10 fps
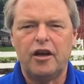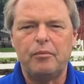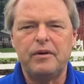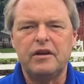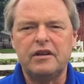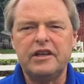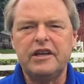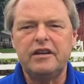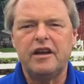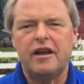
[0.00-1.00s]
helping
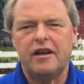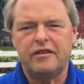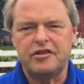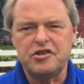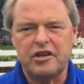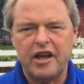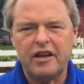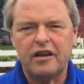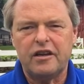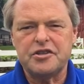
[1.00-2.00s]
lead the
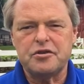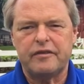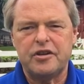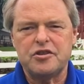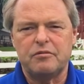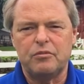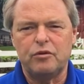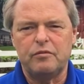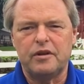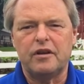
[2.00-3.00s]
genetic conservation
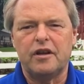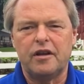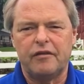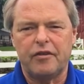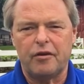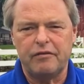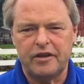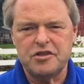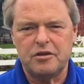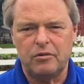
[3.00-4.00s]
movement with our
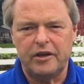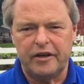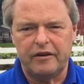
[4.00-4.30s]
vegetable